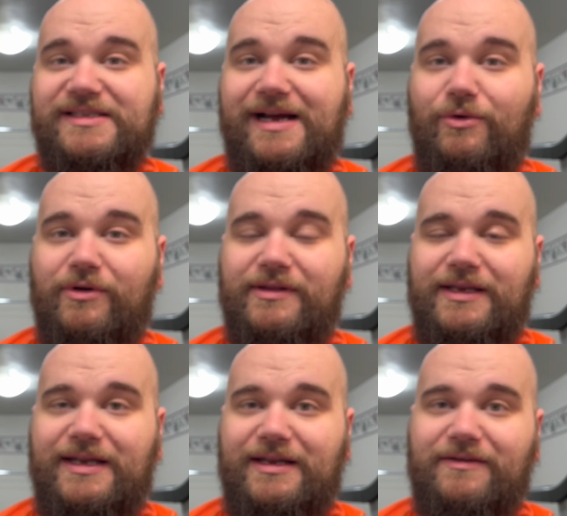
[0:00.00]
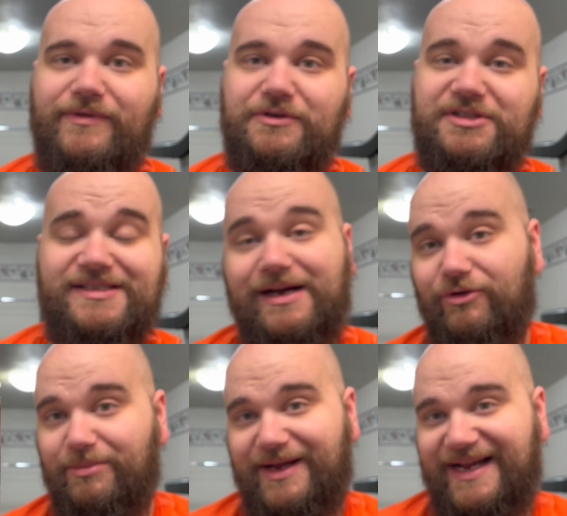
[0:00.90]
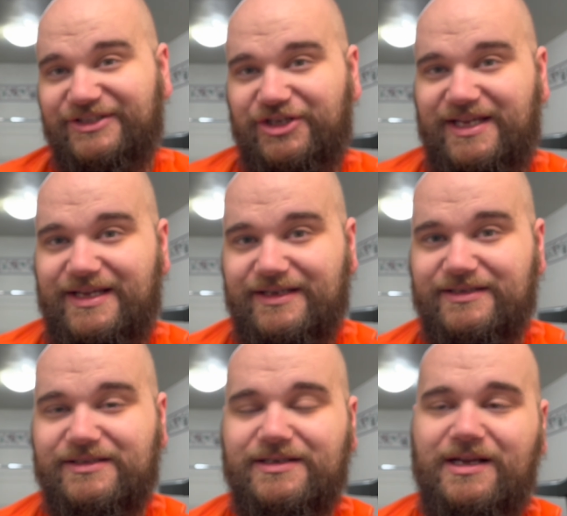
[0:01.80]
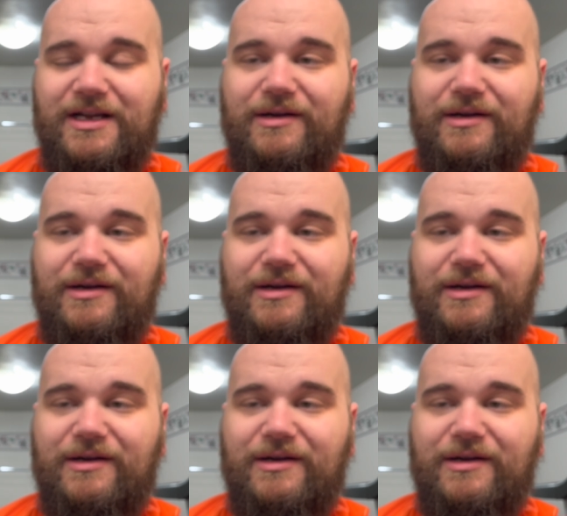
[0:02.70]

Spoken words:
sour than any of their Sour Patch Kids